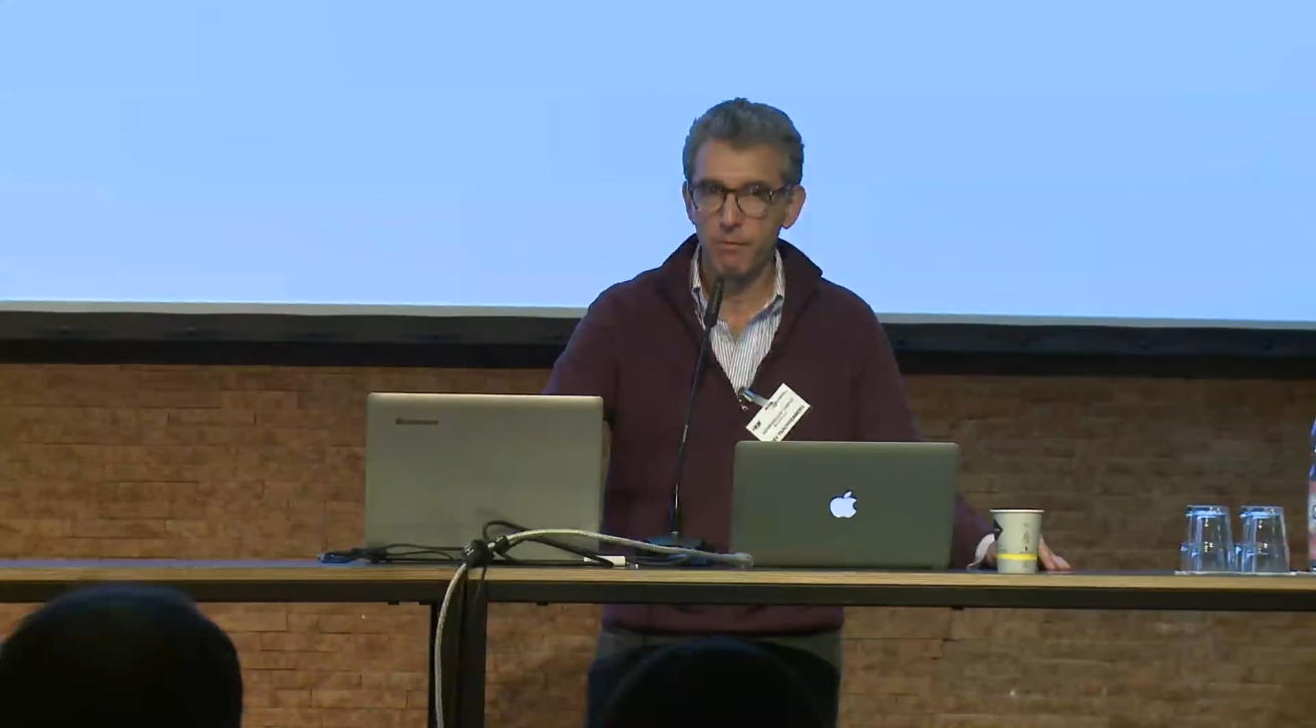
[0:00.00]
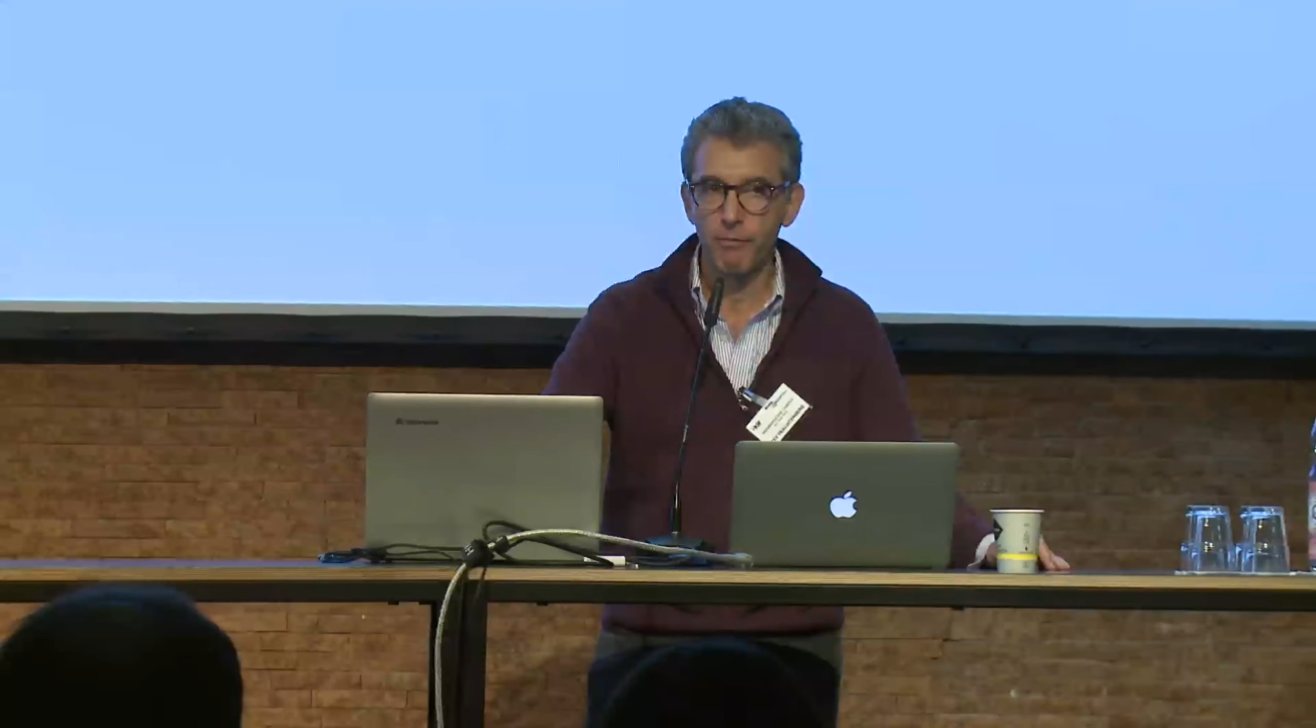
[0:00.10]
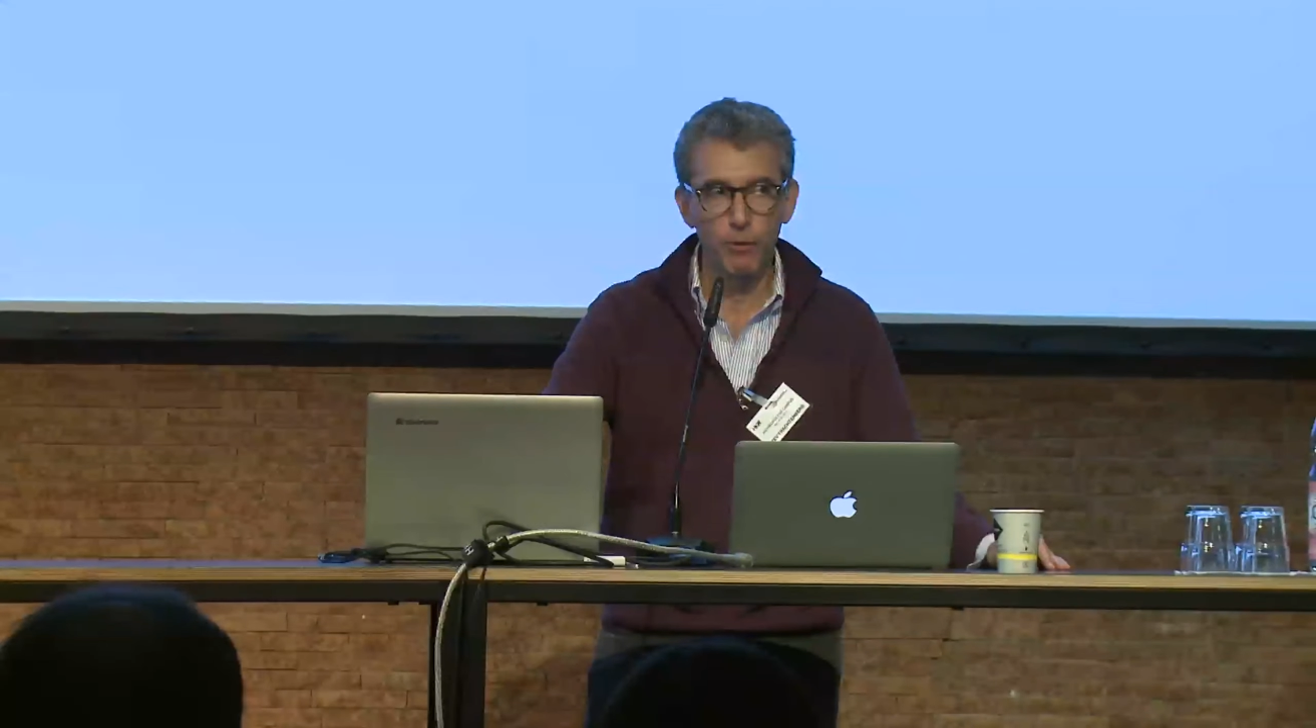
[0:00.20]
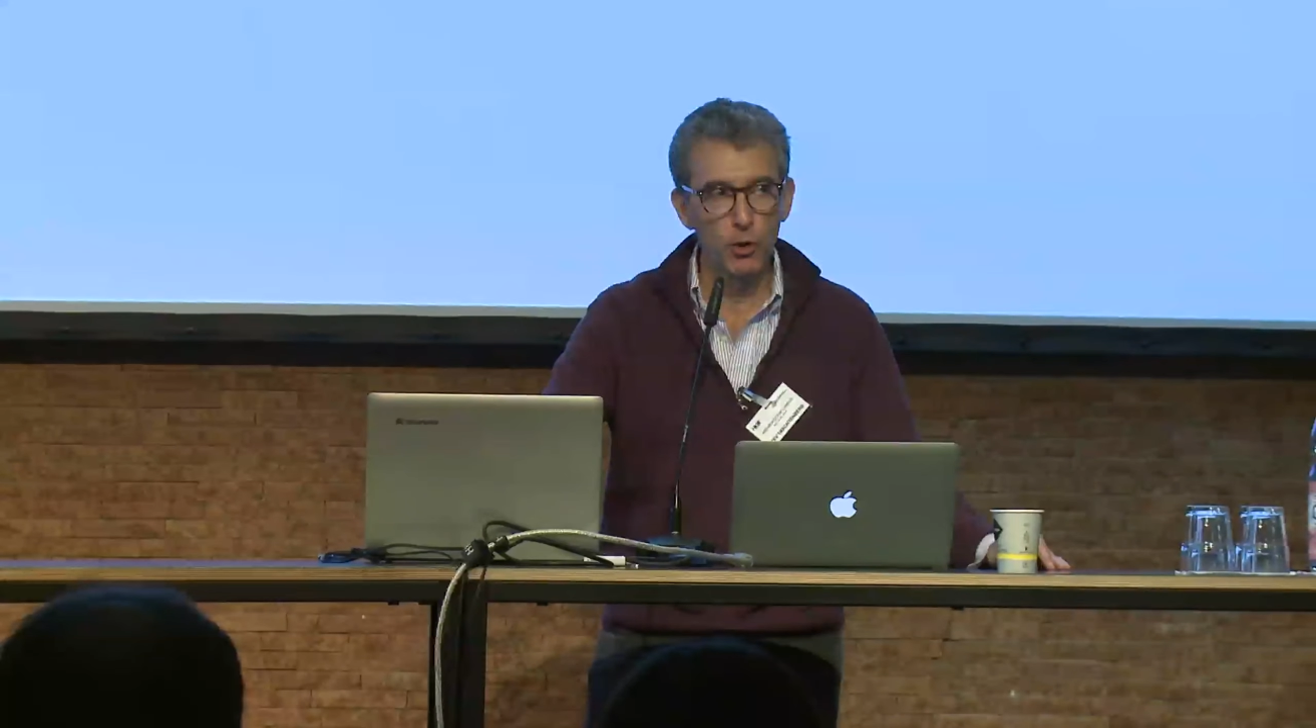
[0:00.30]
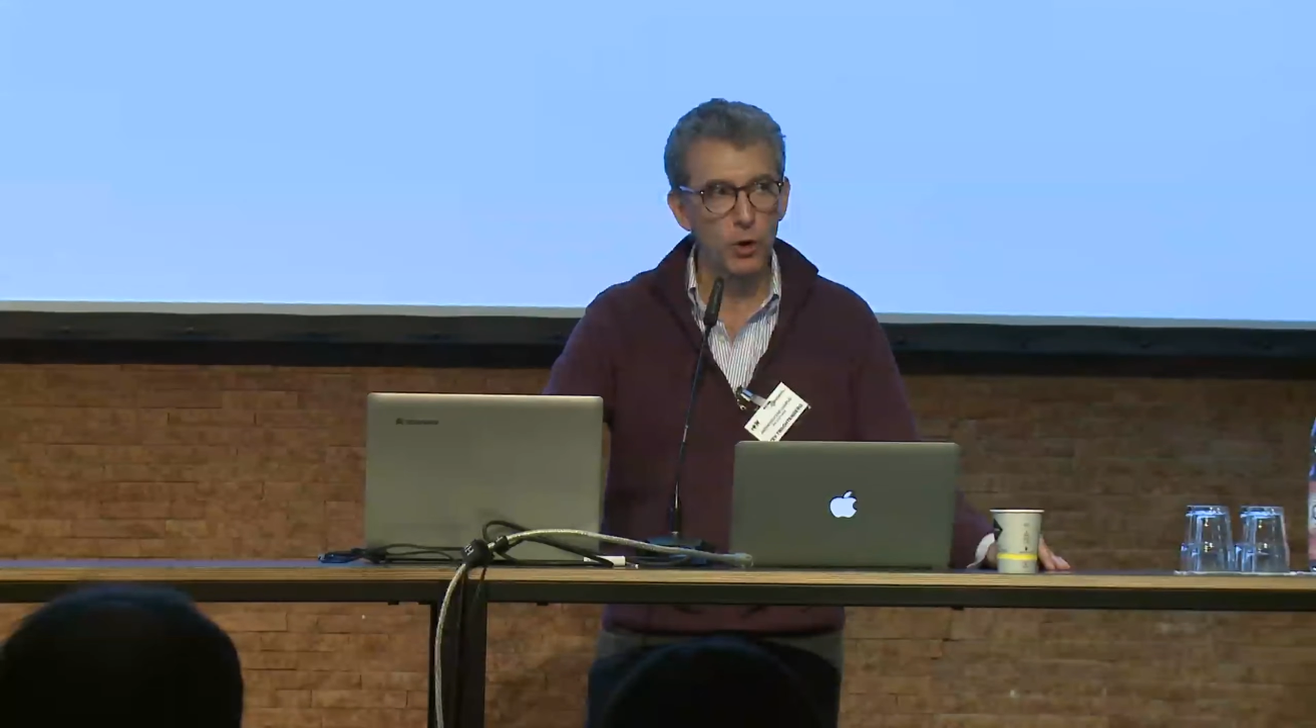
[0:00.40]

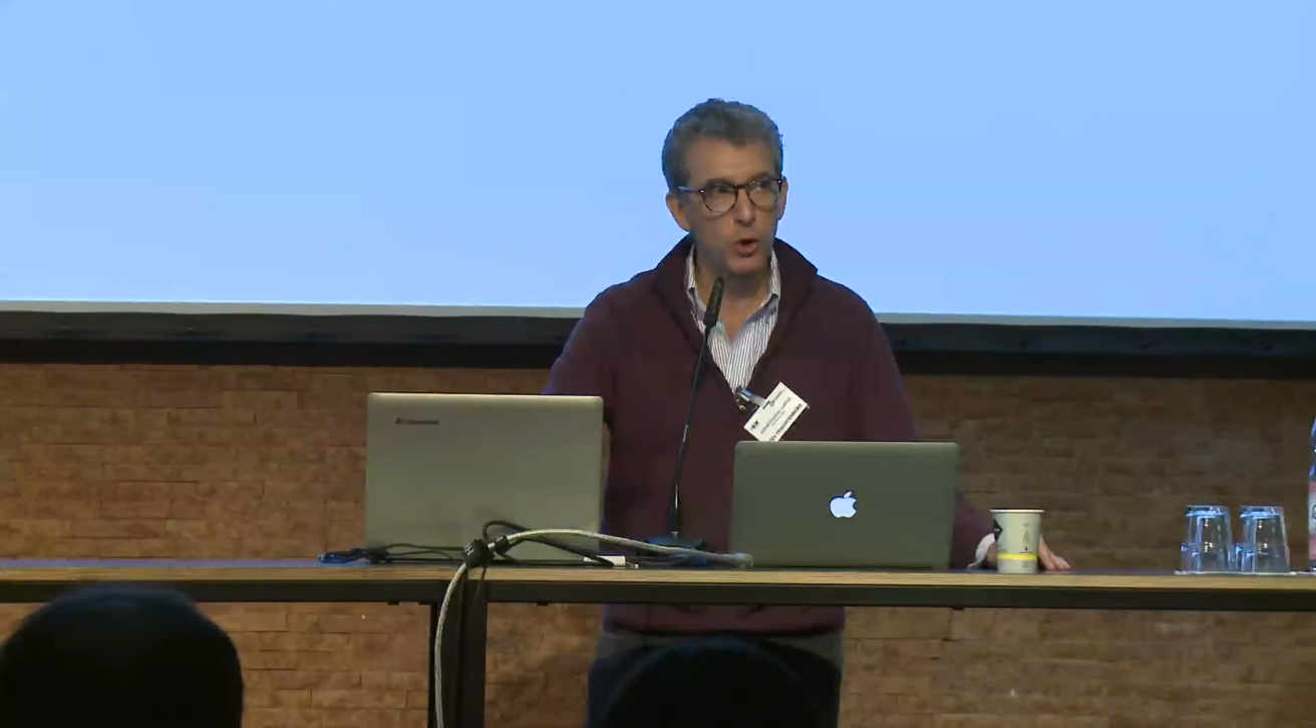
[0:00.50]
further